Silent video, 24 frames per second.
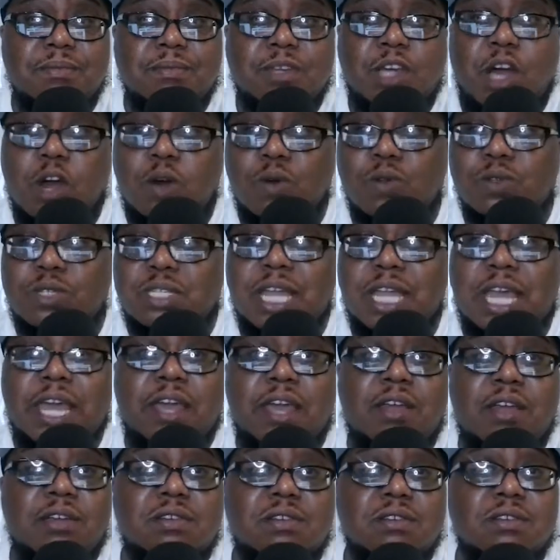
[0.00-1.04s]
Goes
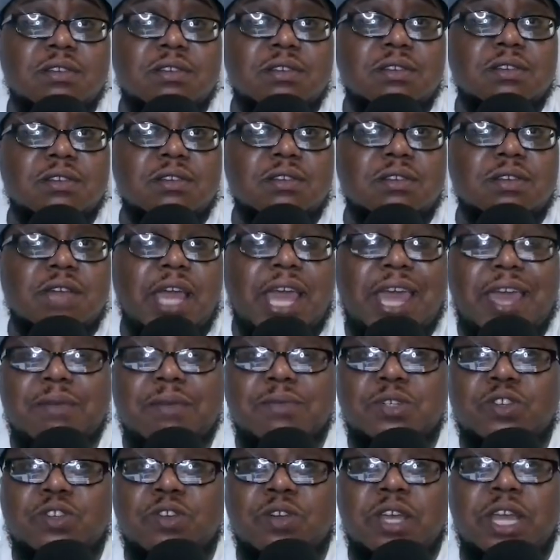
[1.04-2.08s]
down.
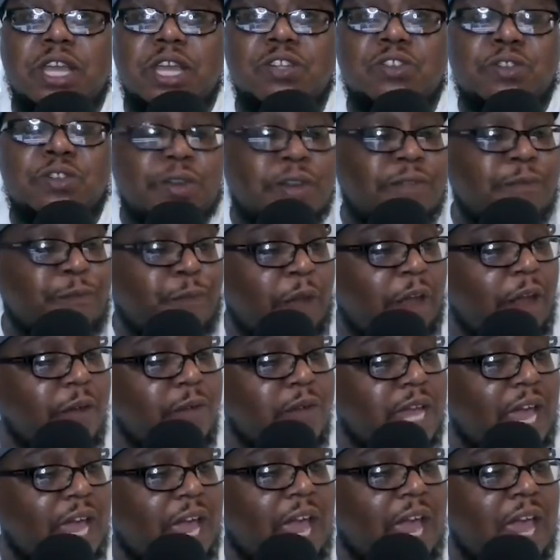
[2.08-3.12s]
Hamstring injury. The
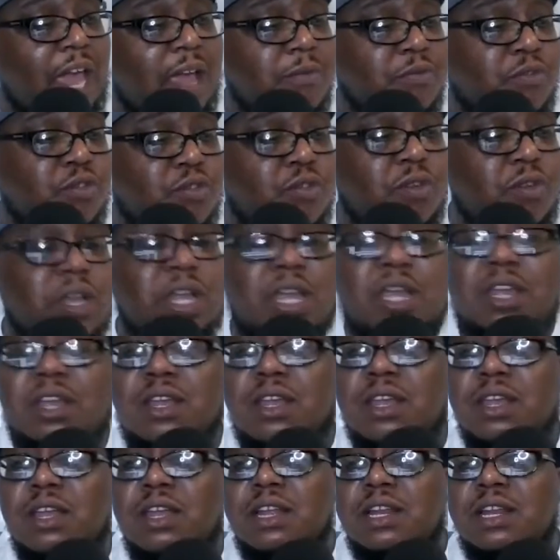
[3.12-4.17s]
very hamstring
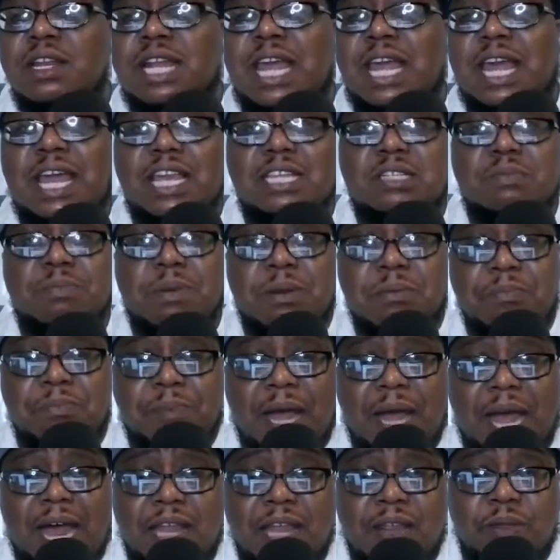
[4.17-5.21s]
that has been
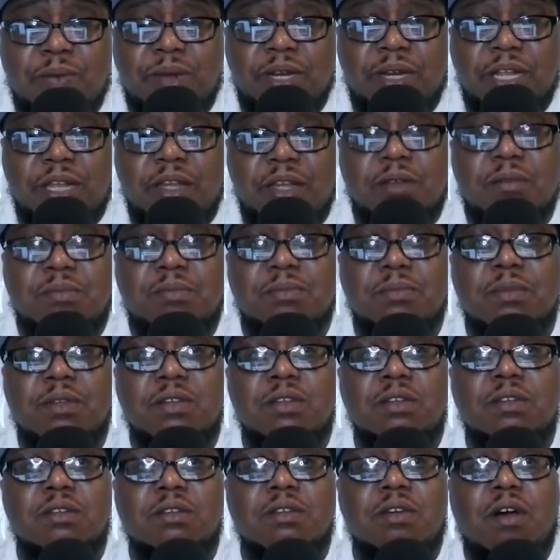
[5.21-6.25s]
bothering him
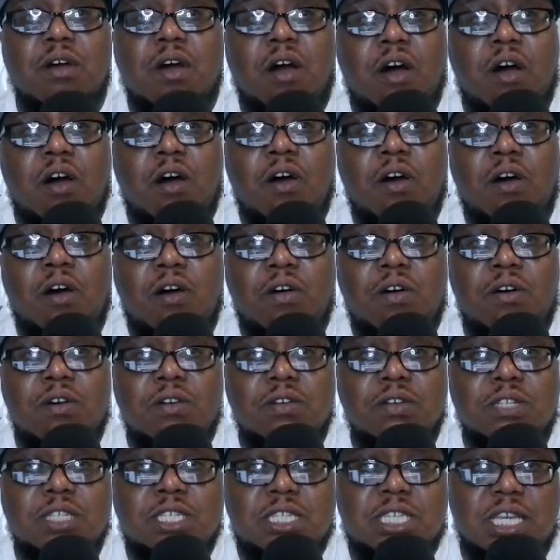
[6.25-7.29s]
all
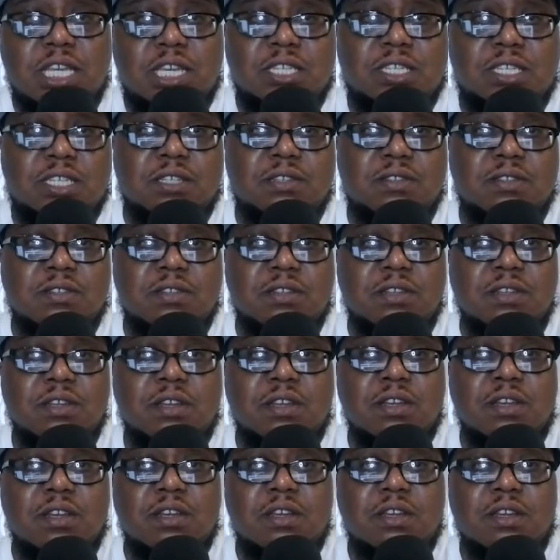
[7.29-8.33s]
season.
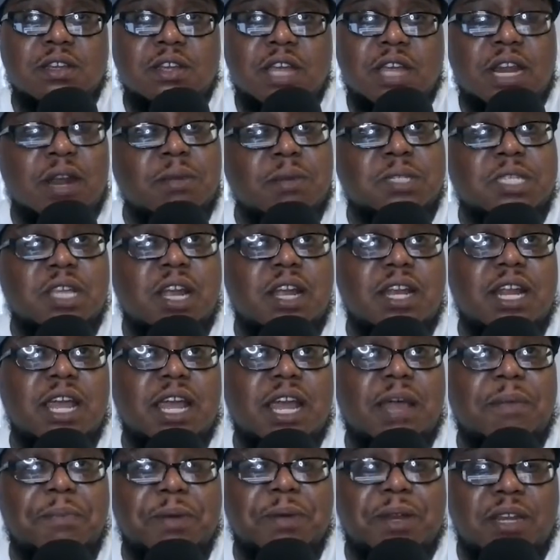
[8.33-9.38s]
And I'm sorry, that
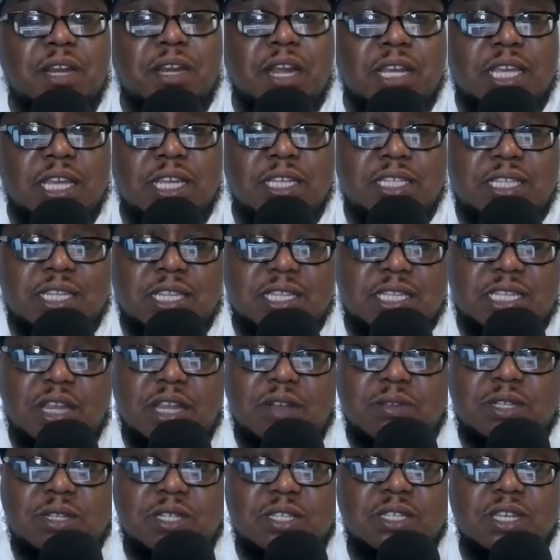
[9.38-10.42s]
happened against the
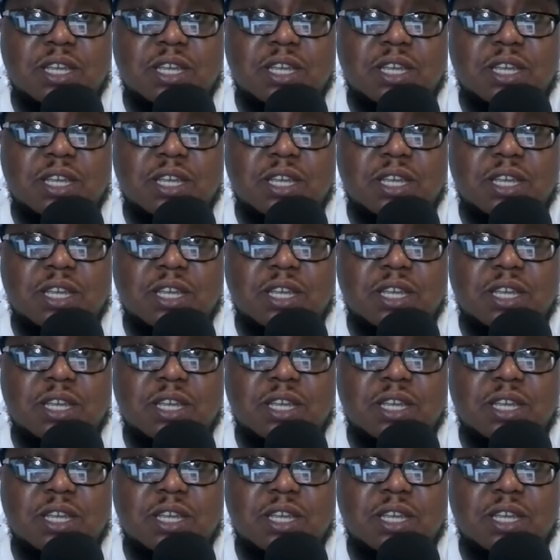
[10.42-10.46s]
Celtics.